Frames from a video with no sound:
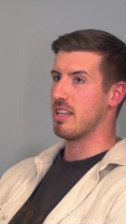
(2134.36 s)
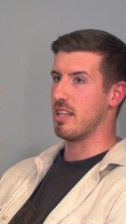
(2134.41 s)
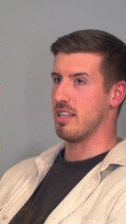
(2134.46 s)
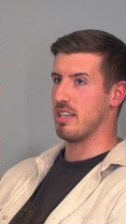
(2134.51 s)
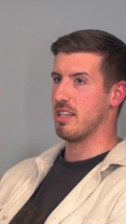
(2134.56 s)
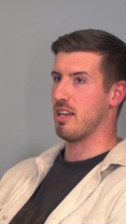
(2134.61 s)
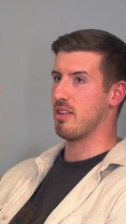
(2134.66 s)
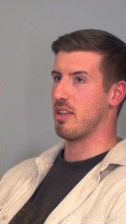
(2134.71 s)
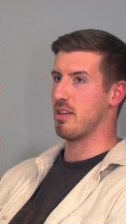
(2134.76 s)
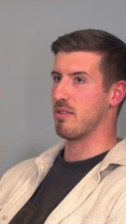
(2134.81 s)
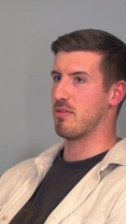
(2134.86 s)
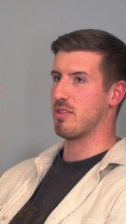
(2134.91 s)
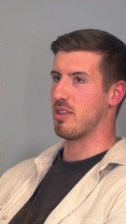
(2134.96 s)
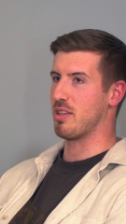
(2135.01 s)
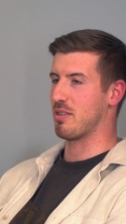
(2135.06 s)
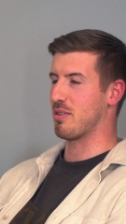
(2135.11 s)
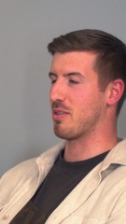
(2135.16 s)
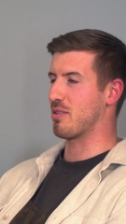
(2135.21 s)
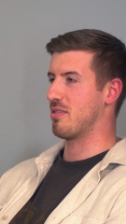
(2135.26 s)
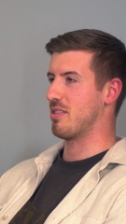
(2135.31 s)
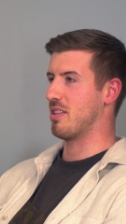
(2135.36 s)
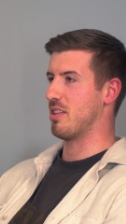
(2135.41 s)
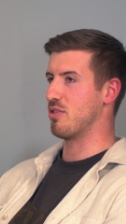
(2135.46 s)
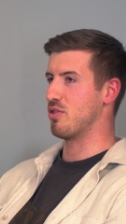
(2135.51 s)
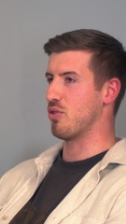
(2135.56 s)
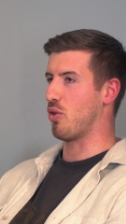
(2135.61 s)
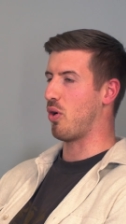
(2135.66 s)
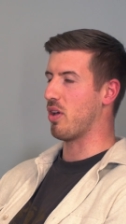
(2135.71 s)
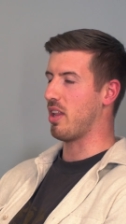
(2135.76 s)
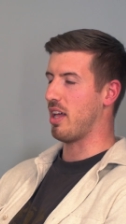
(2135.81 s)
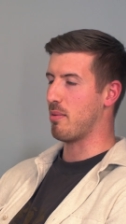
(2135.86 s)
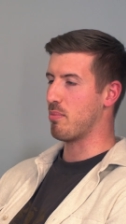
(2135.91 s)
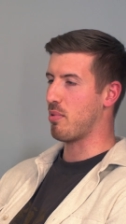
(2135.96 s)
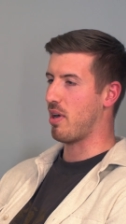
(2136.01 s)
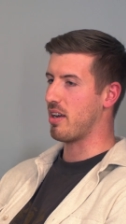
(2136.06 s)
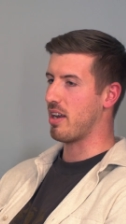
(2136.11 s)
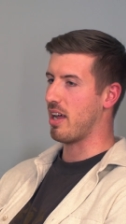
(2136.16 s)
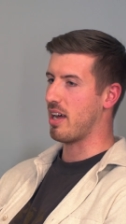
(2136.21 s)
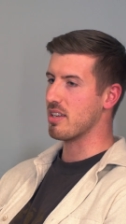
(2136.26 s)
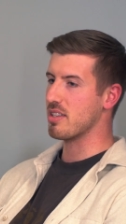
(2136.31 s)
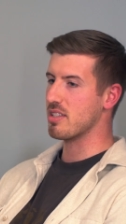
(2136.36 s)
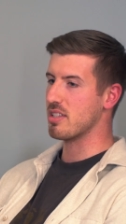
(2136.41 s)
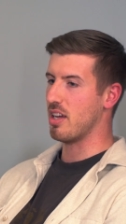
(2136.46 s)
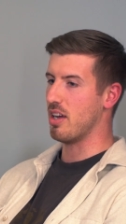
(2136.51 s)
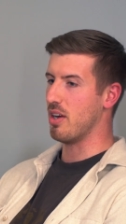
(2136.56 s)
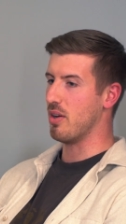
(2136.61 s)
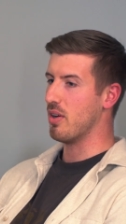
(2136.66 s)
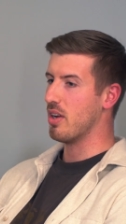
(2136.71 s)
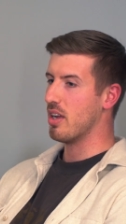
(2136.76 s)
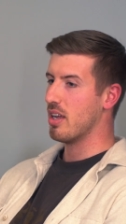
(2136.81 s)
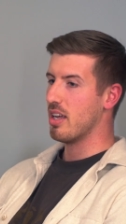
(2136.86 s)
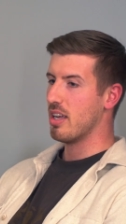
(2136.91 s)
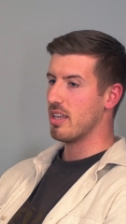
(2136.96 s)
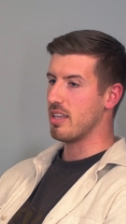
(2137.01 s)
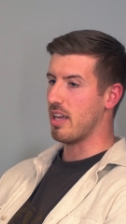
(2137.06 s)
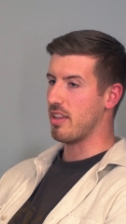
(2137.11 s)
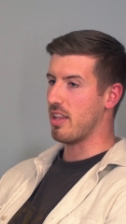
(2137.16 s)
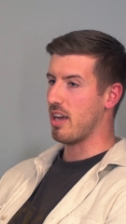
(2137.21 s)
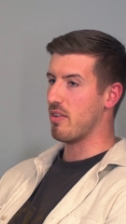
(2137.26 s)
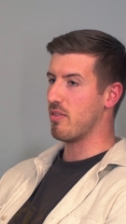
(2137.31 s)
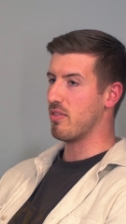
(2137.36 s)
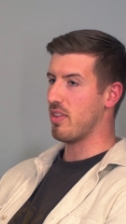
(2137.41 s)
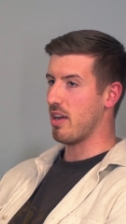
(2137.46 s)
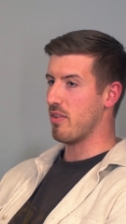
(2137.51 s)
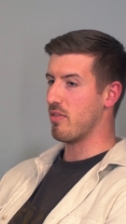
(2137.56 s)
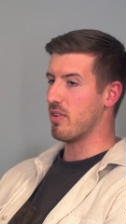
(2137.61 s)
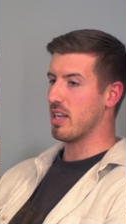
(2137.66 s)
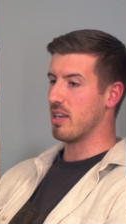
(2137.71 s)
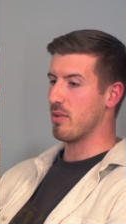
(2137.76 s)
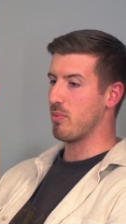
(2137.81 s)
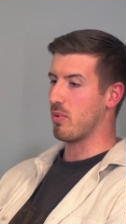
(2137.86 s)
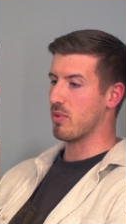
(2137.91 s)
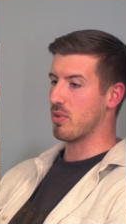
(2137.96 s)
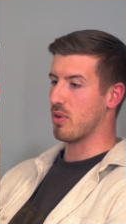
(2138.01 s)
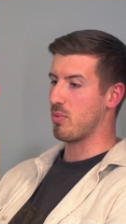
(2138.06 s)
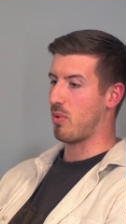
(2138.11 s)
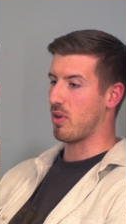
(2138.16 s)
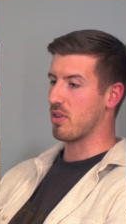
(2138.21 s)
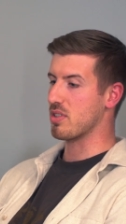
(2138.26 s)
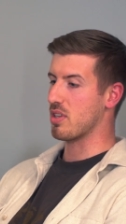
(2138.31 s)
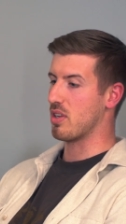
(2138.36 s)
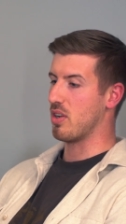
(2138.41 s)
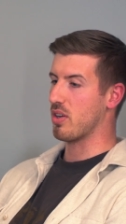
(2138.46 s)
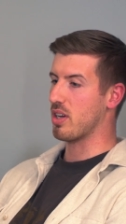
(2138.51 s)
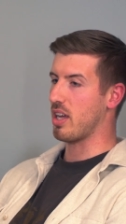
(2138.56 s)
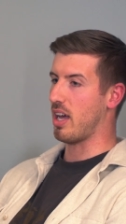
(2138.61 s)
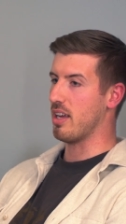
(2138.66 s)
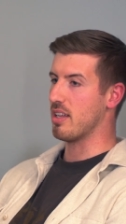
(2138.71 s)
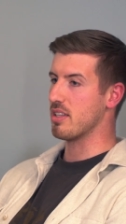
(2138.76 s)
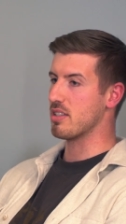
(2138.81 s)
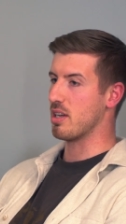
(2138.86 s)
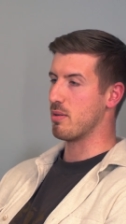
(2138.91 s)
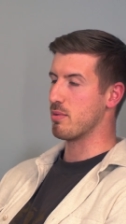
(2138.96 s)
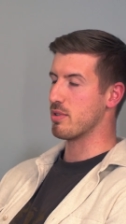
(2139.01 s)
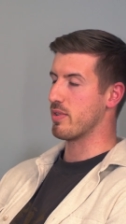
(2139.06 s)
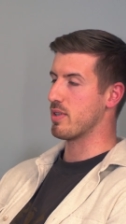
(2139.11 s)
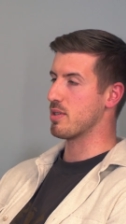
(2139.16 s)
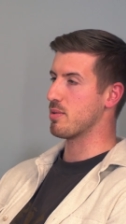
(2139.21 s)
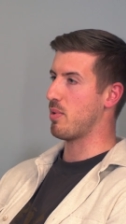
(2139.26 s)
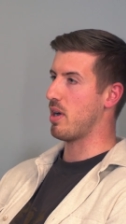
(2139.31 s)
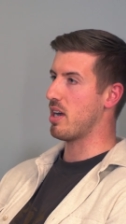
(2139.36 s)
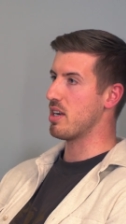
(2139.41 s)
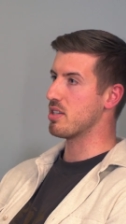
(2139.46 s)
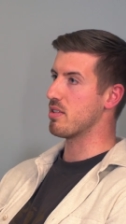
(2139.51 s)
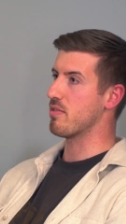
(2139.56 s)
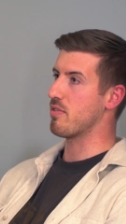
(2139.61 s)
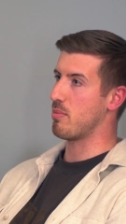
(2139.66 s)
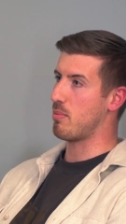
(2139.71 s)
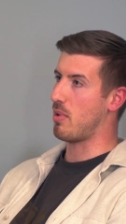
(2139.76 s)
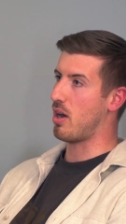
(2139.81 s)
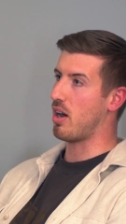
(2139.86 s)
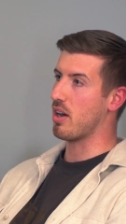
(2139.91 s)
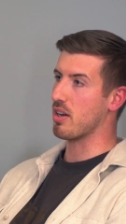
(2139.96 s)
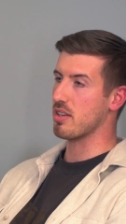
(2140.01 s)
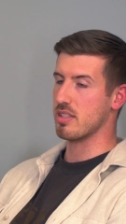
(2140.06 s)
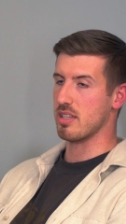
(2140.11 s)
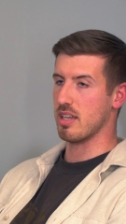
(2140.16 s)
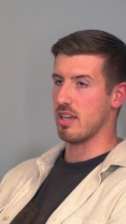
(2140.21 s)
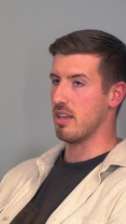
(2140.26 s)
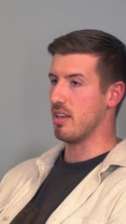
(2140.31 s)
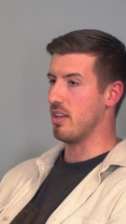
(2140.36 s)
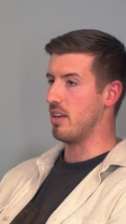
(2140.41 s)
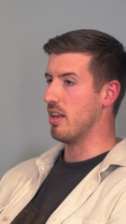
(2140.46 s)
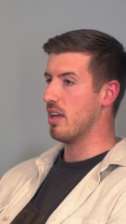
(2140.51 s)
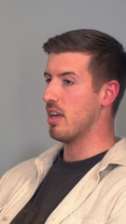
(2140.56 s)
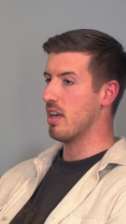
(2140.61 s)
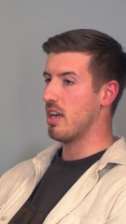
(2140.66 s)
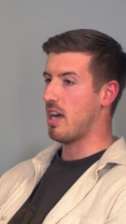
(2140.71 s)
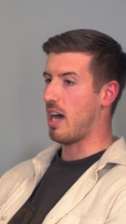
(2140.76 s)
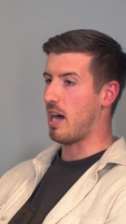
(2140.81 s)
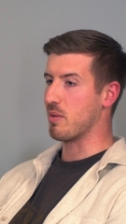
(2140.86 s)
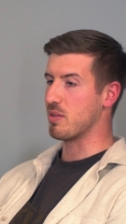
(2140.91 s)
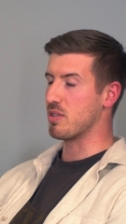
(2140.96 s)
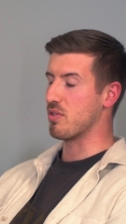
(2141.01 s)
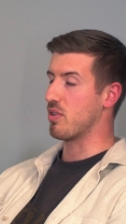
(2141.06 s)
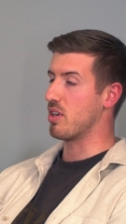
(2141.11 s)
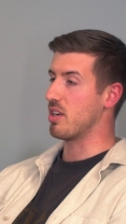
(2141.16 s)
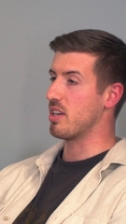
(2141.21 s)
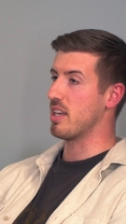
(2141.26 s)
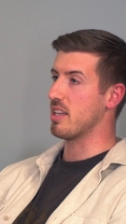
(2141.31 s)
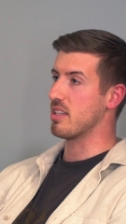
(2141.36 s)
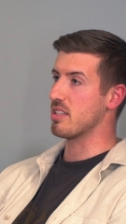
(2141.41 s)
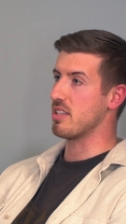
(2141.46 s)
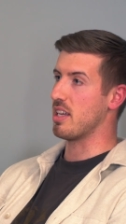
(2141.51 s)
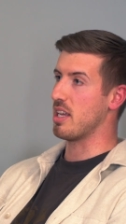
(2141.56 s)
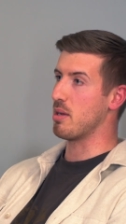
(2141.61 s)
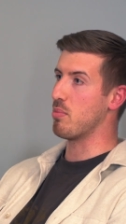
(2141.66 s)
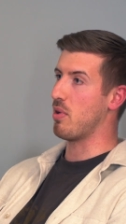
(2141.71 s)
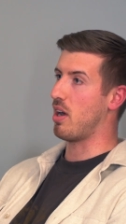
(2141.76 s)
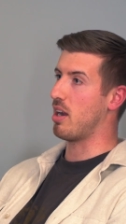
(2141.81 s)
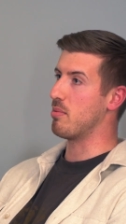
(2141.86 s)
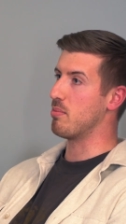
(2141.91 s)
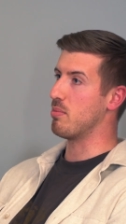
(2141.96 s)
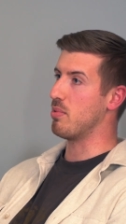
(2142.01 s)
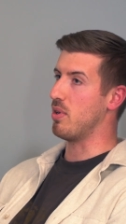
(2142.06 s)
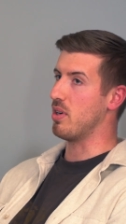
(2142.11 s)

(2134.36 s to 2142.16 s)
the draw that brand has. So yeah, they're really good ones to look at in terms of inspiration for marketing and how to run a D2C brand.